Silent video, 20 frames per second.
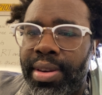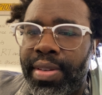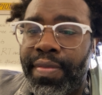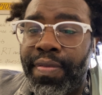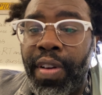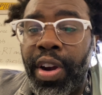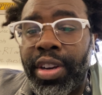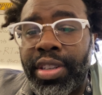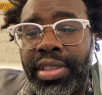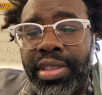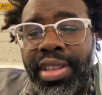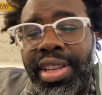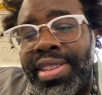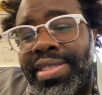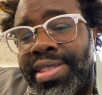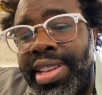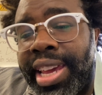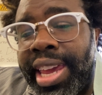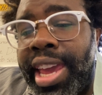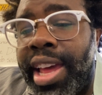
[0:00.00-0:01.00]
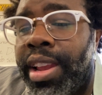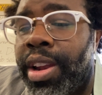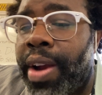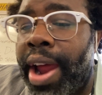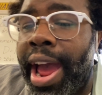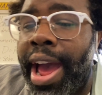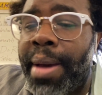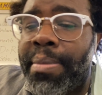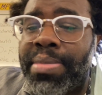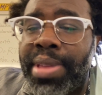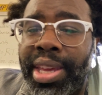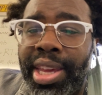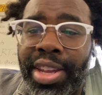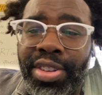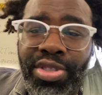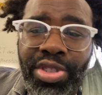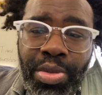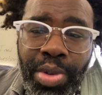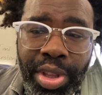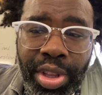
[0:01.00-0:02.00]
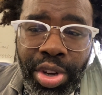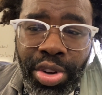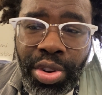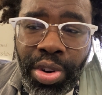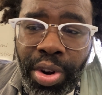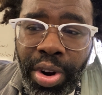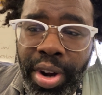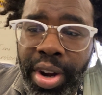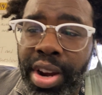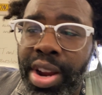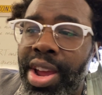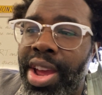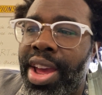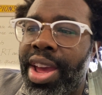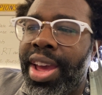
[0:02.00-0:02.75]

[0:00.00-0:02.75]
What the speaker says: First, it's the killer app that gets you in the door.